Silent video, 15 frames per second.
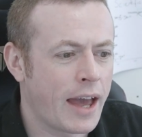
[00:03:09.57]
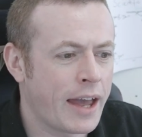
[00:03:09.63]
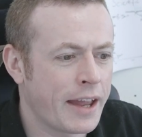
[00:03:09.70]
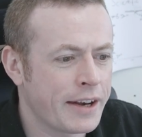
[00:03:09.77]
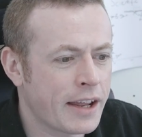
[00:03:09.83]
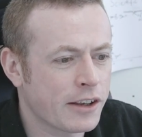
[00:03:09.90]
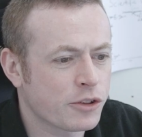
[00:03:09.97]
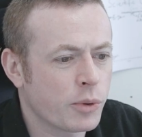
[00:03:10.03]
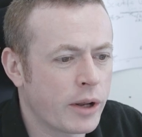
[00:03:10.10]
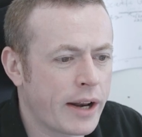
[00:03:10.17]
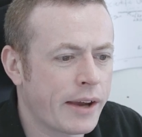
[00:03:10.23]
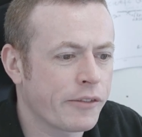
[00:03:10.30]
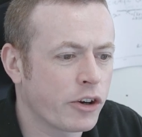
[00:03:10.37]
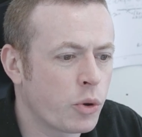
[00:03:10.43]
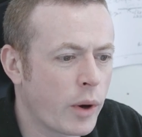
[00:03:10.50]
Uh, next one,
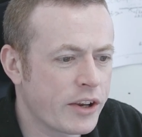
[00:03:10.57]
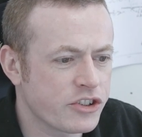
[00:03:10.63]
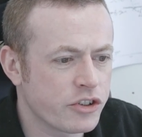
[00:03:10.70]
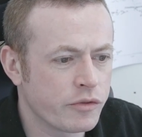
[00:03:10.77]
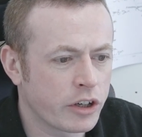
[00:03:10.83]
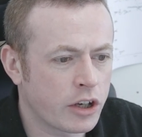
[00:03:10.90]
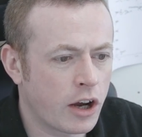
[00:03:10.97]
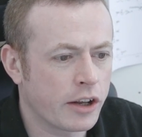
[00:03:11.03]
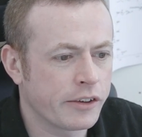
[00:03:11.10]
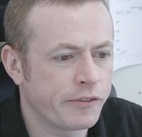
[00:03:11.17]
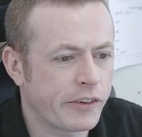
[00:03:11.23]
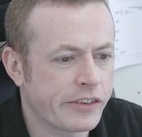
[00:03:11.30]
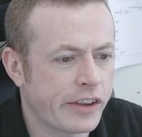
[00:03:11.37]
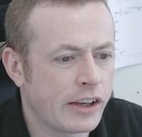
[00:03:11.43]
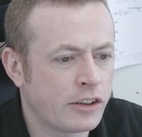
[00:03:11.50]
I have a question
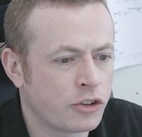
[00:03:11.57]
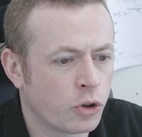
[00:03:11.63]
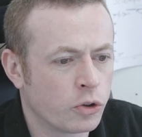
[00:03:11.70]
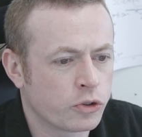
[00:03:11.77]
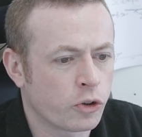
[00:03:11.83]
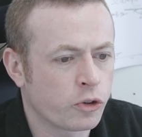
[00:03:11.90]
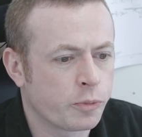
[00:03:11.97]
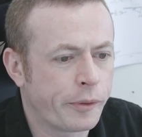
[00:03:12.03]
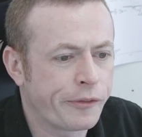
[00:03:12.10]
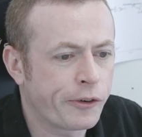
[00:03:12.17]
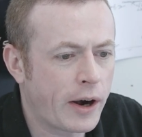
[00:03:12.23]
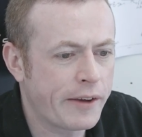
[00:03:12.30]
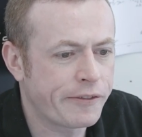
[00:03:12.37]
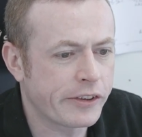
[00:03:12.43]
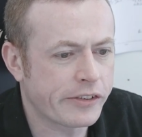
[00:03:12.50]
regarding visiting dojos.
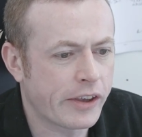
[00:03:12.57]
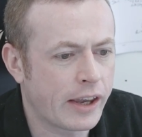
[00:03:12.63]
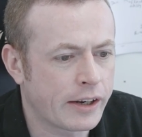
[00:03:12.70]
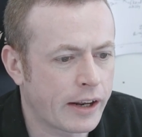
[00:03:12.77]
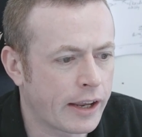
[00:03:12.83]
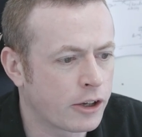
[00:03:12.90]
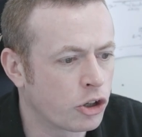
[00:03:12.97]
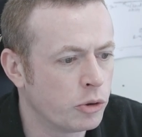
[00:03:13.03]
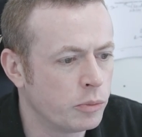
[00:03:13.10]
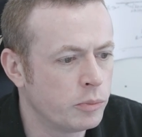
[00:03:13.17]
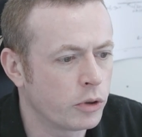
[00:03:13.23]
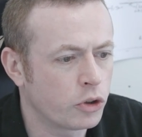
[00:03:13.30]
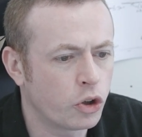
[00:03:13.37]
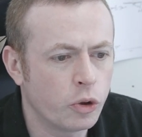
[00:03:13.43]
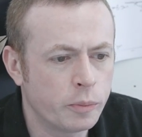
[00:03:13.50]
Before I visited a
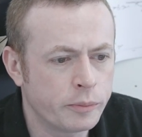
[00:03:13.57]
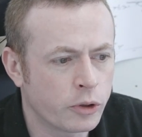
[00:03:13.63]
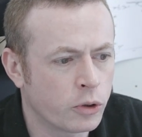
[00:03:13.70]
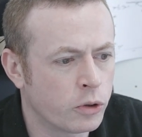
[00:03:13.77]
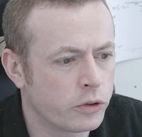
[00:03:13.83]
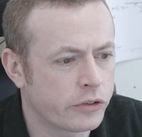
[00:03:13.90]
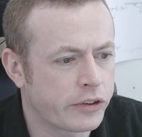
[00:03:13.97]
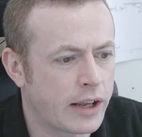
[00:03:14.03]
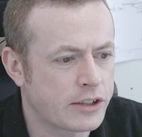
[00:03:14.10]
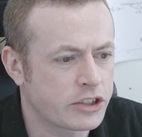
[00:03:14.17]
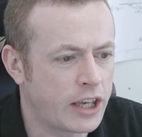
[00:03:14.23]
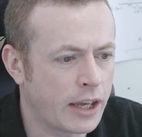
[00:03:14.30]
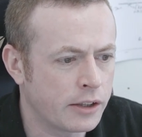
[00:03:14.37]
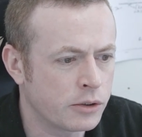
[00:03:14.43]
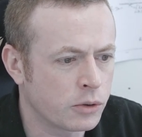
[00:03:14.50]
kum kumdo
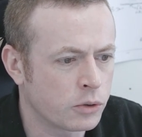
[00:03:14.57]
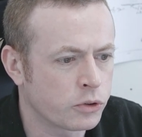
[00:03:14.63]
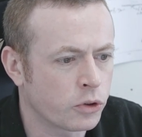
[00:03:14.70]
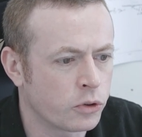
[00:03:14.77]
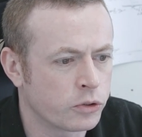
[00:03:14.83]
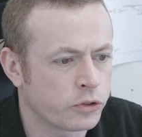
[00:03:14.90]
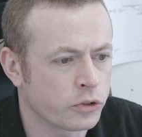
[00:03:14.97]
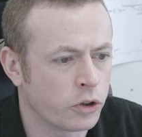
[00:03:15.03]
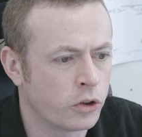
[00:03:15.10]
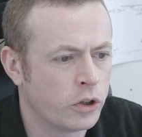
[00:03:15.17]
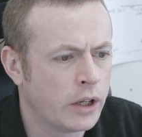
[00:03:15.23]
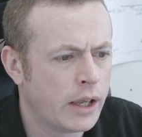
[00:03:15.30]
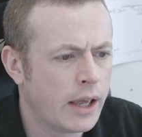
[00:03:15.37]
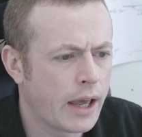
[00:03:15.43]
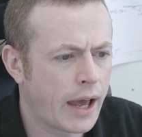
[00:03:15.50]
slash kendo
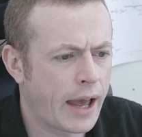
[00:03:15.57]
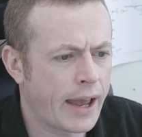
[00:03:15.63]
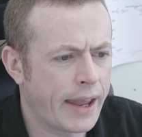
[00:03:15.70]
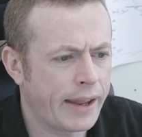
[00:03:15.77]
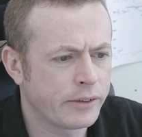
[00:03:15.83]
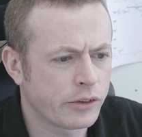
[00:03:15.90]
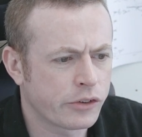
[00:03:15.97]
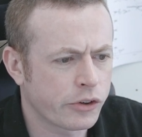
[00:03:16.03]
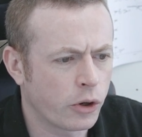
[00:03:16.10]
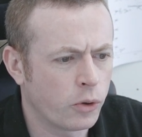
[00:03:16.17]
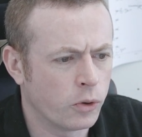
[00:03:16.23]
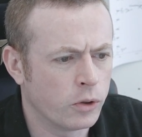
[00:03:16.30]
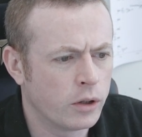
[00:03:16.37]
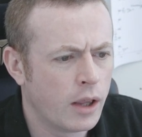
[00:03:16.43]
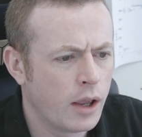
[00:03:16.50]
dojo uh, in
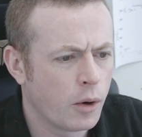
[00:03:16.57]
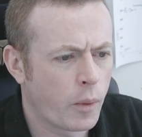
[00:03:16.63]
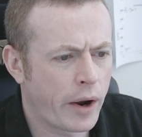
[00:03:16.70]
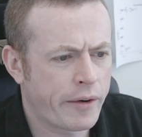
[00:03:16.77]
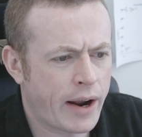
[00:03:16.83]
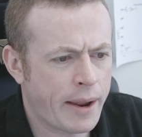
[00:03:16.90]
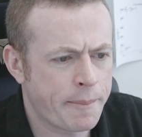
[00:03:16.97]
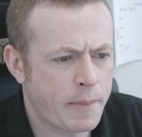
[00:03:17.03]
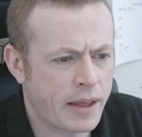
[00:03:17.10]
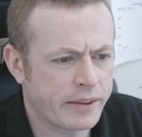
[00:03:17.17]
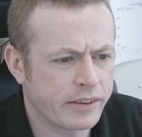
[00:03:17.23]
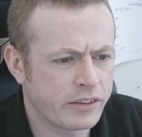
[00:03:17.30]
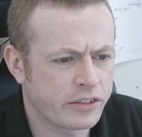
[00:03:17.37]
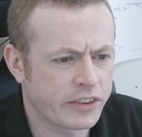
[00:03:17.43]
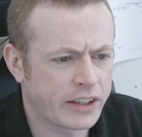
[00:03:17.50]
Seoul, where I
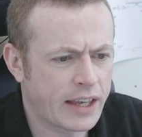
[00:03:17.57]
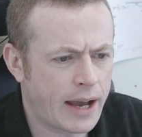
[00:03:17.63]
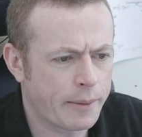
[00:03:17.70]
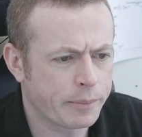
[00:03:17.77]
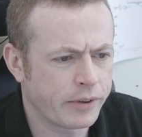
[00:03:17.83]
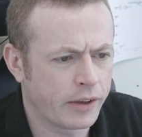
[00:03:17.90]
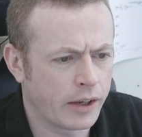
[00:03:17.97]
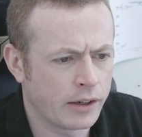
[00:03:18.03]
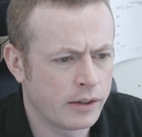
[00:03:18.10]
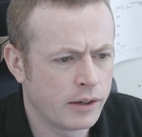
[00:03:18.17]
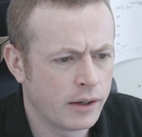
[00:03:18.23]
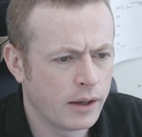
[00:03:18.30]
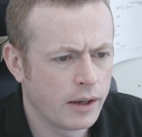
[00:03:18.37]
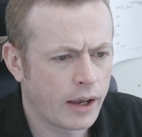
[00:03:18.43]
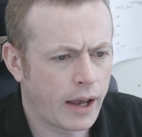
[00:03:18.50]
messaged the captain,
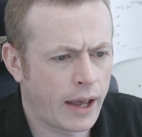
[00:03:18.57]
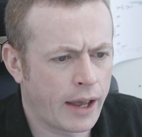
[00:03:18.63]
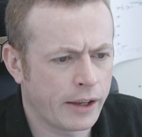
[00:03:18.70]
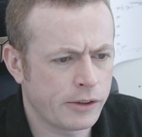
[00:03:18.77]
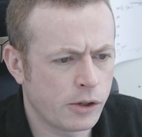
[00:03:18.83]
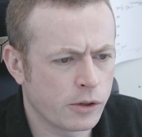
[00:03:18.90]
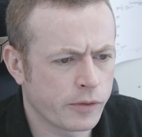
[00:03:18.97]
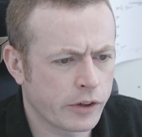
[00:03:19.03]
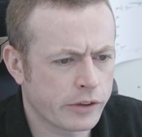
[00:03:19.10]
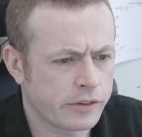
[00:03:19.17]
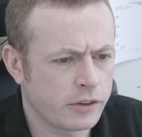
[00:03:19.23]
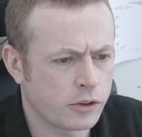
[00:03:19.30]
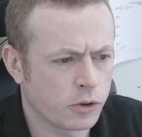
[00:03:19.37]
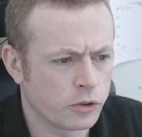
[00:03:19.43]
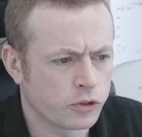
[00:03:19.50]
uh,
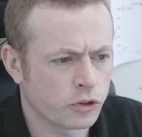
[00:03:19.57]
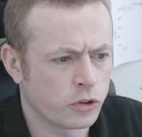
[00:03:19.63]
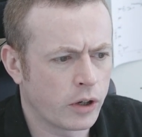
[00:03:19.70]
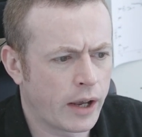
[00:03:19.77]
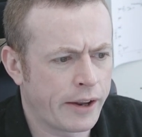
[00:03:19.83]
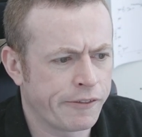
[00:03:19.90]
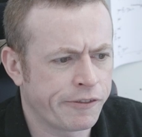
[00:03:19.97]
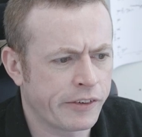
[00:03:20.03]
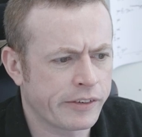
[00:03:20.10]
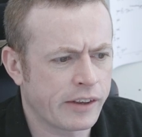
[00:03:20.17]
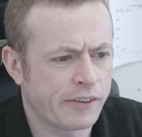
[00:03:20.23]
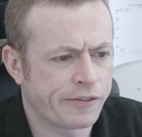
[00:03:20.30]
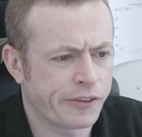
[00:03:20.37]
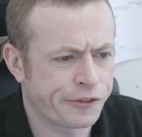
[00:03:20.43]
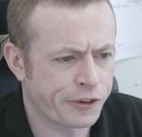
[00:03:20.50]
university dojo, and
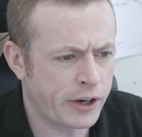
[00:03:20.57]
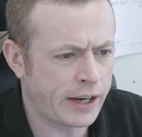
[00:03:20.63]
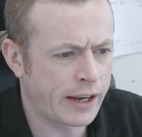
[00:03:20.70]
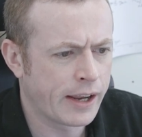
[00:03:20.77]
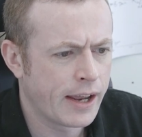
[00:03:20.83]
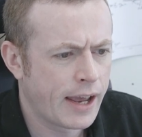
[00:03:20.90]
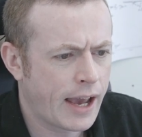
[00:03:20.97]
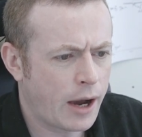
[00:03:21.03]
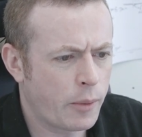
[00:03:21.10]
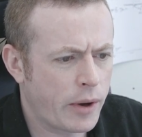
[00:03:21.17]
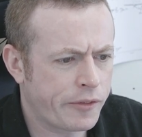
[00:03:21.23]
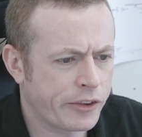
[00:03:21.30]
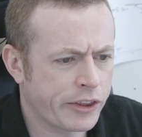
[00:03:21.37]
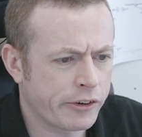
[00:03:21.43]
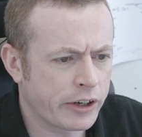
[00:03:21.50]
visited for free.
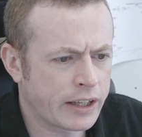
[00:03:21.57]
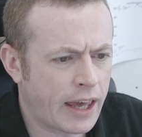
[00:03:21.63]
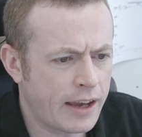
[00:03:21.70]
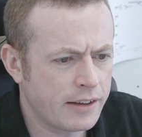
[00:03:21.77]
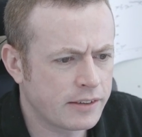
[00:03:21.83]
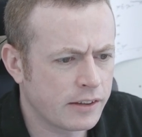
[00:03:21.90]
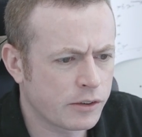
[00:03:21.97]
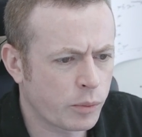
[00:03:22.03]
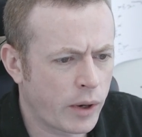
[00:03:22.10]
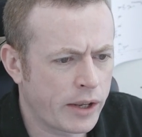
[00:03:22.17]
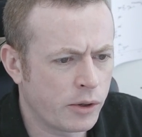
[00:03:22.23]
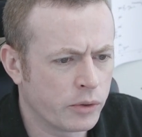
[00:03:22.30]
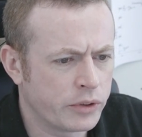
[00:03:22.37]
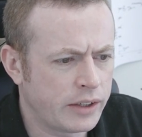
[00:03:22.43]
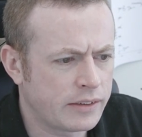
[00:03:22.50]
However, there are cases where
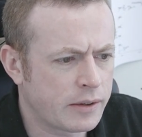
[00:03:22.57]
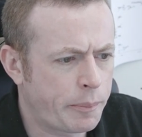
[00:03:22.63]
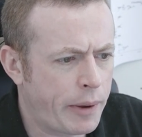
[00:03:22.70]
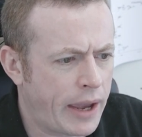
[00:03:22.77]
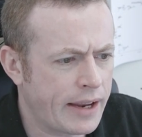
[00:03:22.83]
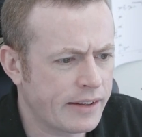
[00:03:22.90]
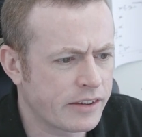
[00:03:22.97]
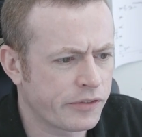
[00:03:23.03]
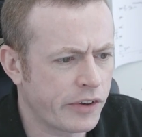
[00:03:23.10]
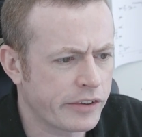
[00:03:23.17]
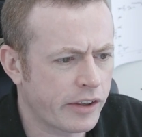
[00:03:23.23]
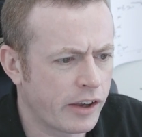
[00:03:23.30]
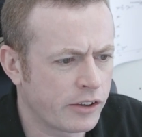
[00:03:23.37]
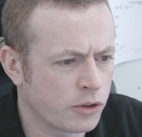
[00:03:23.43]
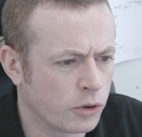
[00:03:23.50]
you'll need to pay to
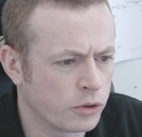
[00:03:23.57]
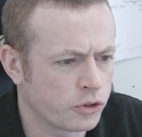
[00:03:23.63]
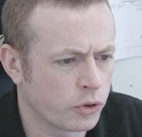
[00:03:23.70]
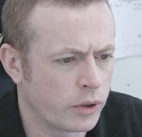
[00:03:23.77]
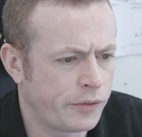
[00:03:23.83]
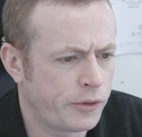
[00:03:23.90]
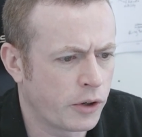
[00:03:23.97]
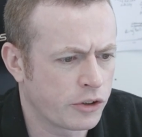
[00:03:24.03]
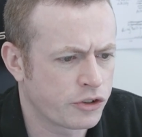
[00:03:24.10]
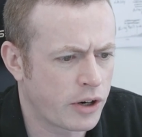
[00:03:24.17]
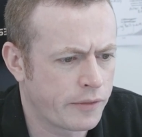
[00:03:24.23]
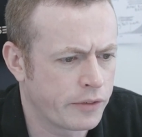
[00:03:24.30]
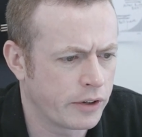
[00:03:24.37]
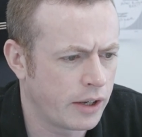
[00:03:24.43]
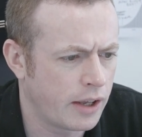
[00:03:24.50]
visit a dojo if you're
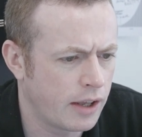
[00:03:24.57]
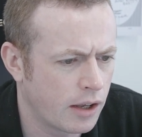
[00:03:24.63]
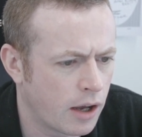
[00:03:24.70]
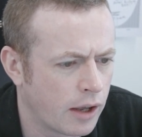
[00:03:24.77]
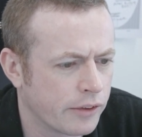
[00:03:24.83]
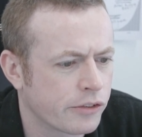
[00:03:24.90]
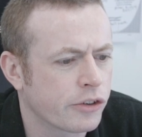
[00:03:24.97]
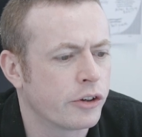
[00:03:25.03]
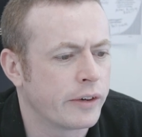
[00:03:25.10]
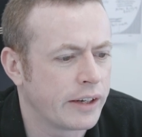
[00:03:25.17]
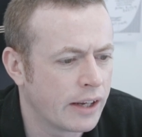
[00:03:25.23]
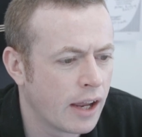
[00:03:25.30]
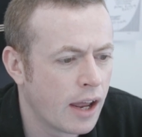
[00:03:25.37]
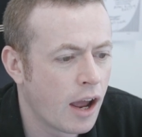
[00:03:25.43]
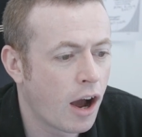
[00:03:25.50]
traveling, uh,
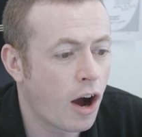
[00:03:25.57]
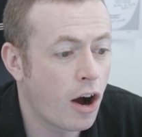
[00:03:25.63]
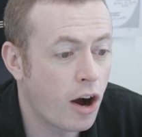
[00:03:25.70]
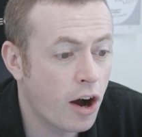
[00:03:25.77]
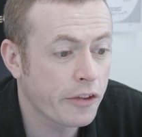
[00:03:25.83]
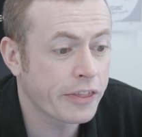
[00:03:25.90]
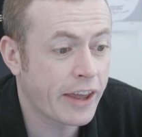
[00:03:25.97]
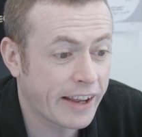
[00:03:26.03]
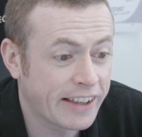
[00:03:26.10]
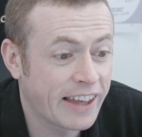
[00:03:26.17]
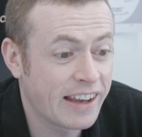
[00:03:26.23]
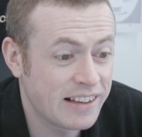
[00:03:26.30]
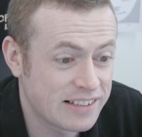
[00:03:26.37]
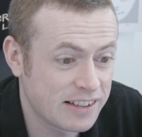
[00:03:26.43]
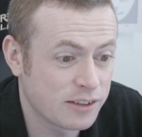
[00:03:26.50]
sorry, are there
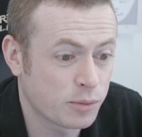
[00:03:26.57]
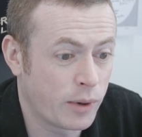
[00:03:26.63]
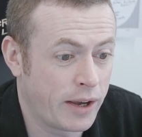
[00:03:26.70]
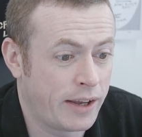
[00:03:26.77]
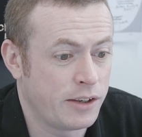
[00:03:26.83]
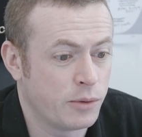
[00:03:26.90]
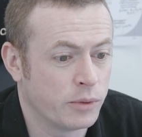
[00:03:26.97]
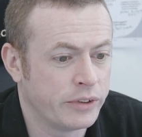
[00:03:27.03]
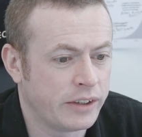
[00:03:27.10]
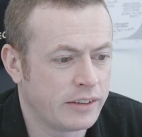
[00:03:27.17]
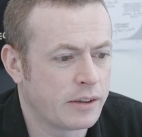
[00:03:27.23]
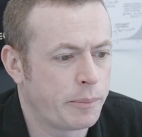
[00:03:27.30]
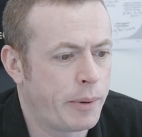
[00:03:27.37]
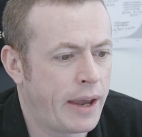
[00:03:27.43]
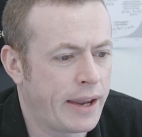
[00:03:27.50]
cases where you will
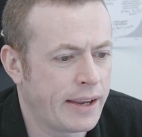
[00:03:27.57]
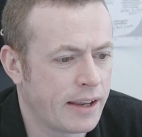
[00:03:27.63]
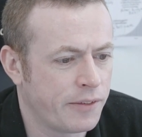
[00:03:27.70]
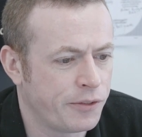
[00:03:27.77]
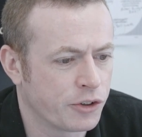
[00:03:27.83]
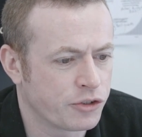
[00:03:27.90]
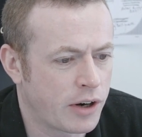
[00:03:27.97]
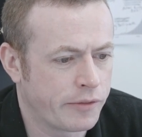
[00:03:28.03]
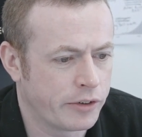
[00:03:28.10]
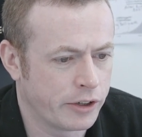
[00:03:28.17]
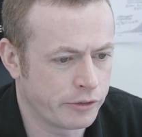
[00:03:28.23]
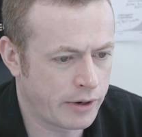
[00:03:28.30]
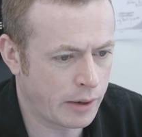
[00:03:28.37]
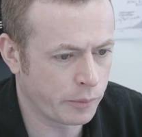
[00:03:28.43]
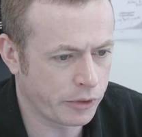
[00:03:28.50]
need to pay if you're
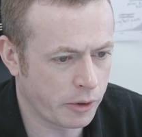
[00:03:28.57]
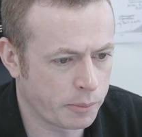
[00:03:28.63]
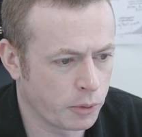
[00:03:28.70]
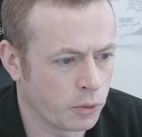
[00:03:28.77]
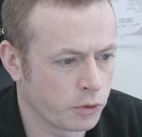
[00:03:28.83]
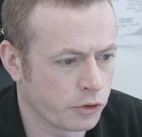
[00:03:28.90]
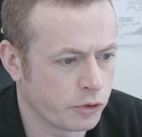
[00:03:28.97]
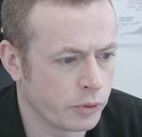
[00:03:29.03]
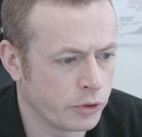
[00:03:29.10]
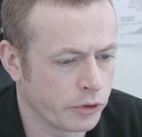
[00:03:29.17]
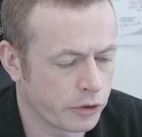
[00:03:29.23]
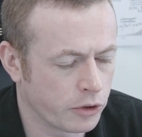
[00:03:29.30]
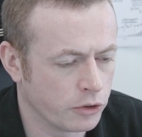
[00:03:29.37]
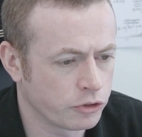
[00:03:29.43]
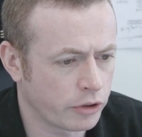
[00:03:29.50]
traveling around with your borger to
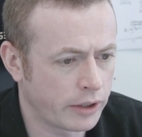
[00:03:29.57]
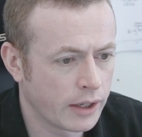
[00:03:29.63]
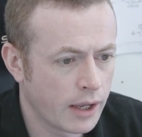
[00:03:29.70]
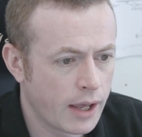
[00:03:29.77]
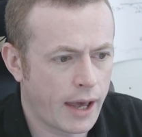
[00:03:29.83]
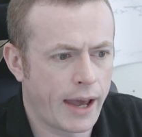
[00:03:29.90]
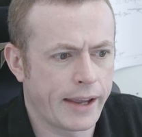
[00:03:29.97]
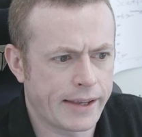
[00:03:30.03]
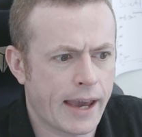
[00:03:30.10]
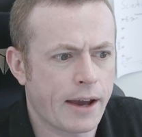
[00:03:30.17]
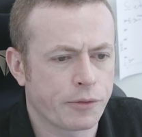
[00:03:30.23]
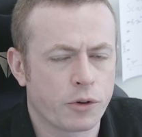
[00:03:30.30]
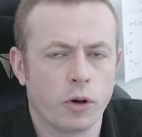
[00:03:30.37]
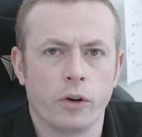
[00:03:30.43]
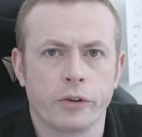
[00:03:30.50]
another country? Uh,
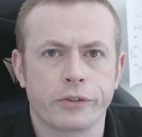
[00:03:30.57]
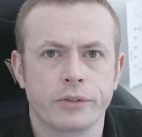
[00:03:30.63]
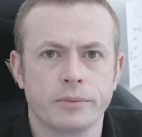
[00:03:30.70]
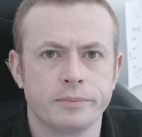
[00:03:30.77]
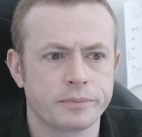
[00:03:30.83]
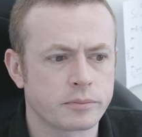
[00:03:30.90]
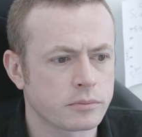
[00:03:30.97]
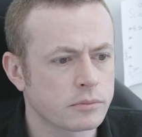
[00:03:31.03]
yeah, of course.